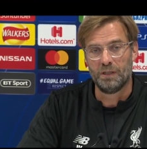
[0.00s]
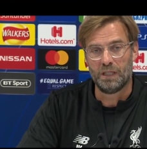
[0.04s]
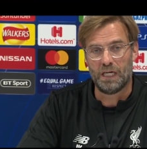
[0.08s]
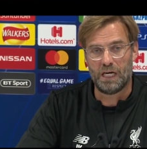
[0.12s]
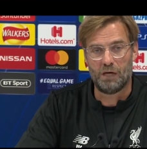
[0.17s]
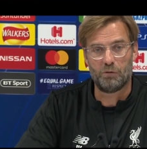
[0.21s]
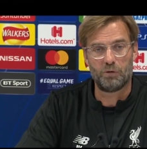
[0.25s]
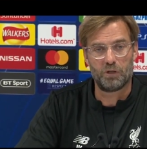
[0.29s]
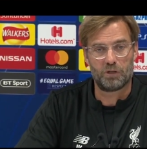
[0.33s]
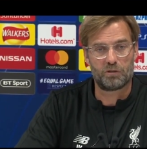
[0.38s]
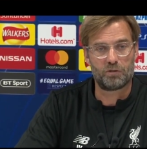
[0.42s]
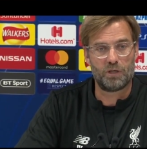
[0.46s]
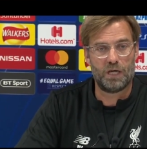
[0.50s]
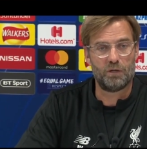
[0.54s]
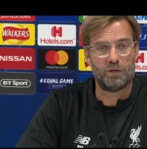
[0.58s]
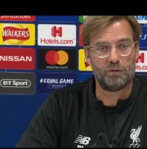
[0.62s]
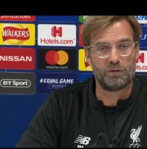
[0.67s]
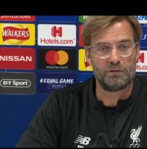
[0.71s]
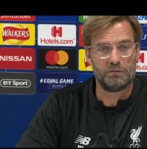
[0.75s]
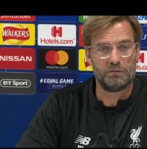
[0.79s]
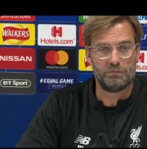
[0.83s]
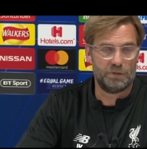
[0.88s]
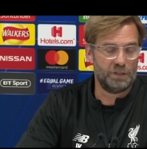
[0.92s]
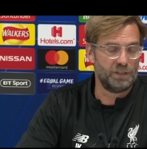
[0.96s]
our
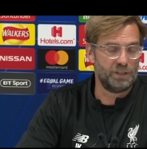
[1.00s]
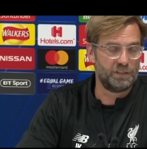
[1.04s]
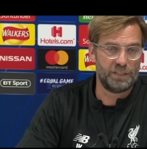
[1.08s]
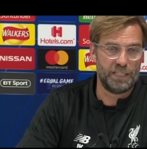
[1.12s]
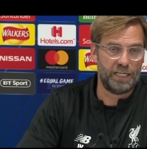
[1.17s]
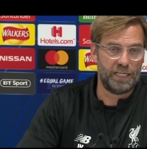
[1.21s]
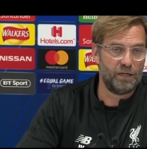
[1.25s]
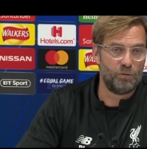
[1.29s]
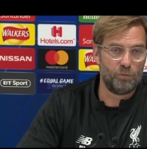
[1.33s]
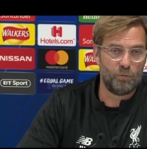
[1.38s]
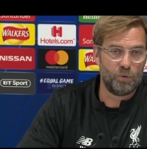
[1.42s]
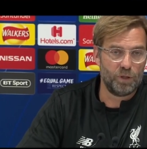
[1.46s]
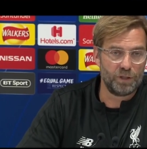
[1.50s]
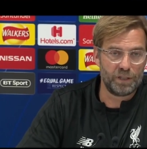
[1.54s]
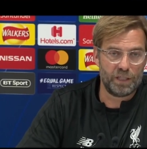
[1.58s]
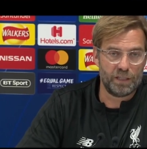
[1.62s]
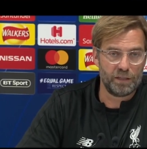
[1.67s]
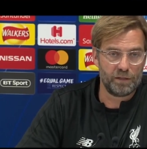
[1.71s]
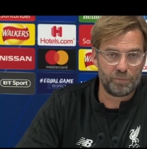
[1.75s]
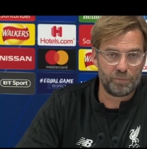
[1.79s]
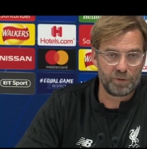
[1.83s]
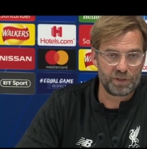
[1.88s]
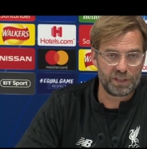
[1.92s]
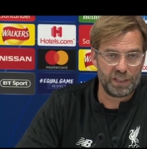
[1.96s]
crowd is there
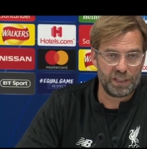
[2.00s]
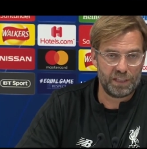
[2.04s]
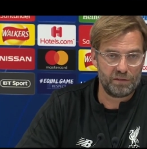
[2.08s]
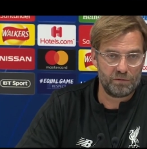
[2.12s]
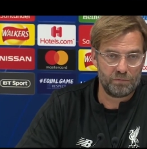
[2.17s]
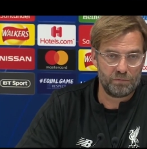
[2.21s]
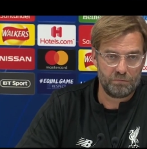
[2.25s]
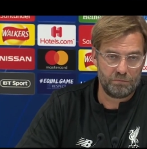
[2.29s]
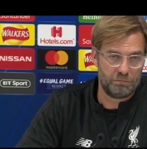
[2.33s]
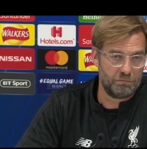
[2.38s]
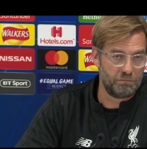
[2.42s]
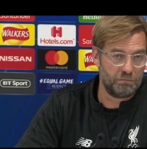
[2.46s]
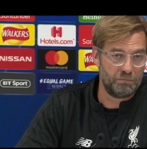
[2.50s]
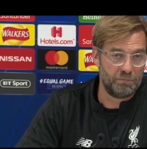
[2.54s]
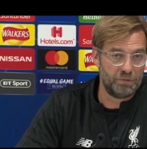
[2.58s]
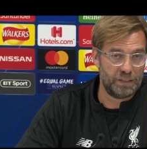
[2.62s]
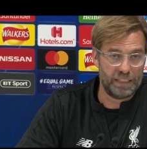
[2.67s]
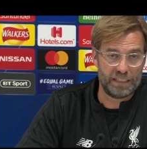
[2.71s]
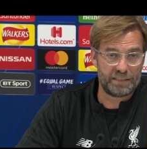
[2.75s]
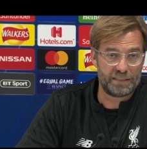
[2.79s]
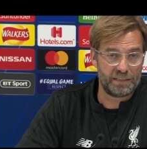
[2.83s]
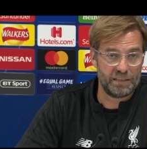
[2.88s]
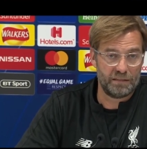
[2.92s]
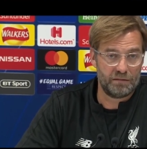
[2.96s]
100 percent.
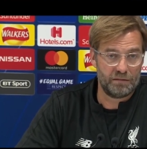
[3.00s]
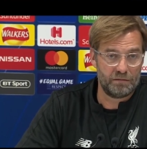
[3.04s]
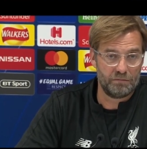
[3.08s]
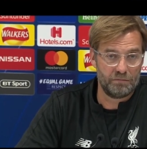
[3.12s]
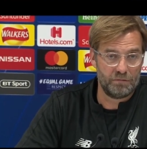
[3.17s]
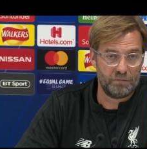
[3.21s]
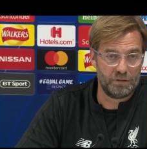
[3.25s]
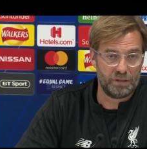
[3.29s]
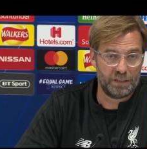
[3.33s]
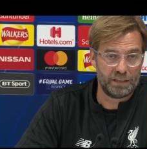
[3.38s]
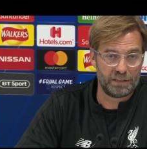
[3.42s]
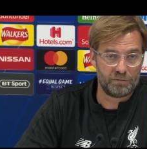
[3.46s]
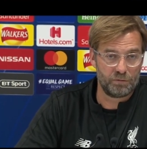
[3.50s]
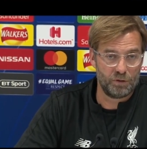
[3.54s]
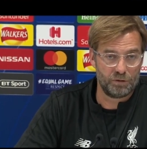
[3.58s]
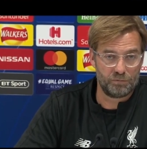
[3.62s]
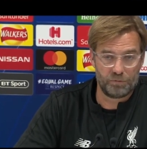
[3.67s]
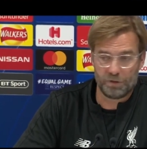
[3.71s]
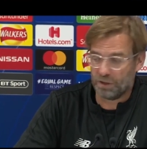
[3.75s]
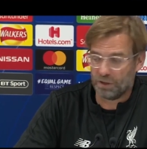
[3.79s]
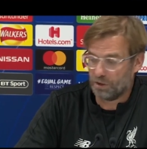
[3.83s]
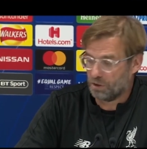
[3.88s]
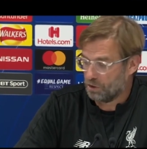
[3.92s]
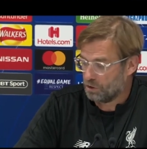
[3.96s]
That's it. And that's
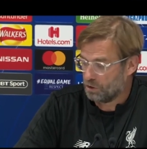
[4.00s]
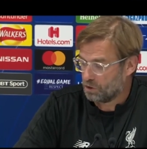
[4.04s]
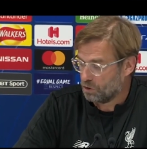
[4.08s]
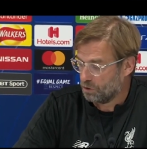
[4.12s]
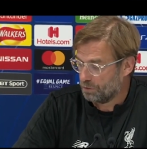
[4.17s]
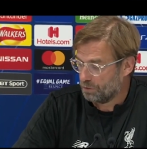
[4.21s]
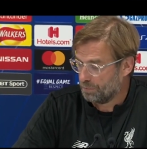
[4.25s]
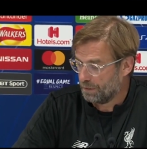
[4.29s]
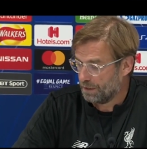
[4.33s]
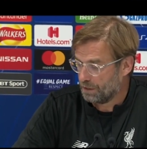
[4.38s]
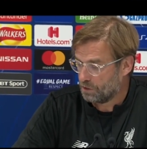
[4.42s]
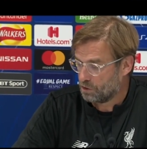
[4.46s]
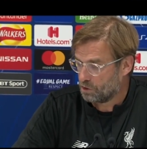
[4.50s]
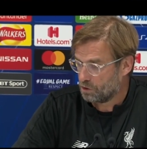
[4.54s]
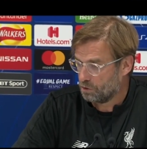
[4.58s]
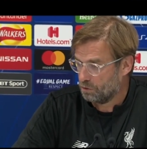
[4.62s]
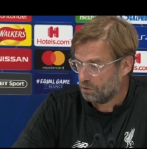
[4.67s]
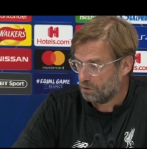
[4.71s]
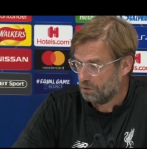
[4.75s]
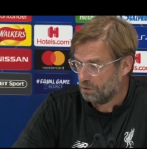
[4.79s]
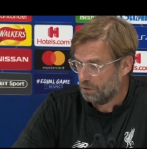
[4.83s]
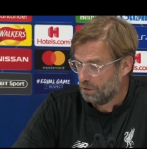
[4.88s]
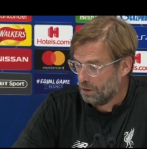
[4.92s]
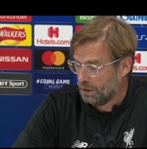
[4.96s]
what we should make
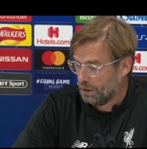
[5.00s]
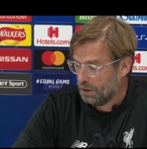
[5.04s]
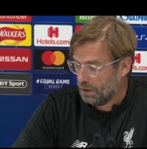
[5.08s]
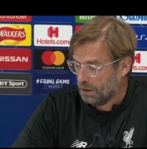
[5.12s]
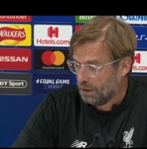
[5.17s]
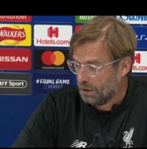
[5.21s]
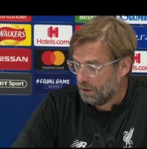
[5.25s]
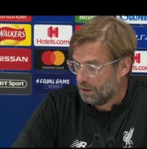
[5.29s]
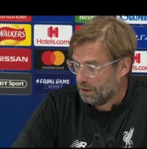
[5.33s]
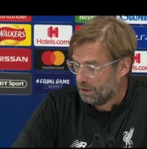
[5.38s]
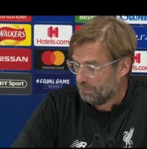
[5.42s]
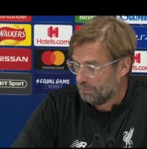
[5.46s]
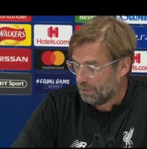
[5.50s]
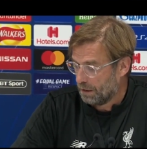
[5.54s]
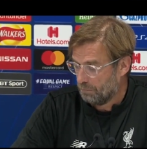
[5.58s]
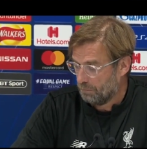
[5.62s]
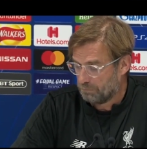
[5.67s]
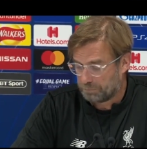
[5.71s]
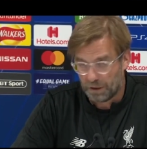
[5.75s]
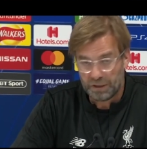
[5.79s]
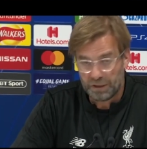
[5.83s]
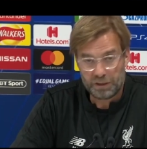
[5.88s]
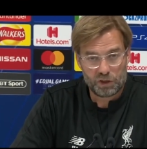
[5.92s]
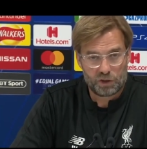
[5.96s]
sure. Um,
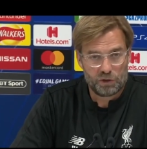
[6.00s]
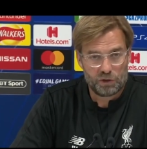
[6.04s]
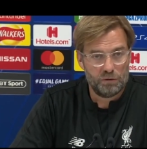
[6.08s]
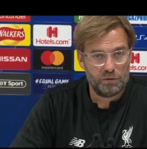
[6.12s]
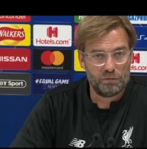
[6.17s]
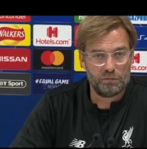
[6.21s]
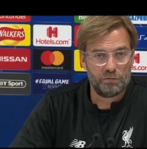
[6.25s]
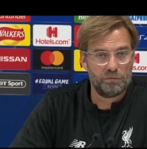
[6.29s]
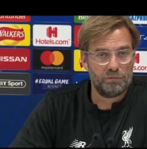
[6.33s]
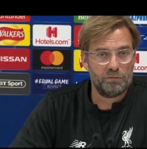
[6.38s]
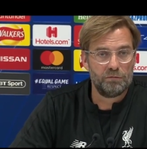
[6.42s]
I'm pretty sure